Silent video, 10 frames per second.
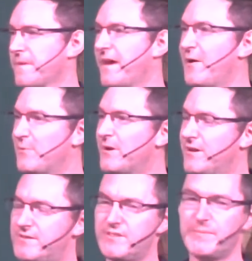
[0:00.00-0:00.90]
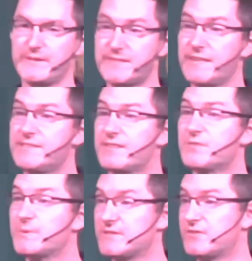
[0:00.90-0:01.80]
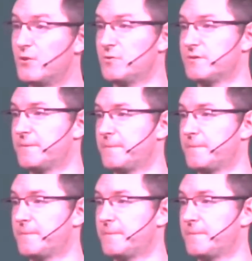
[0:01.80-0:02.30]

Our words should be seasoned with salt.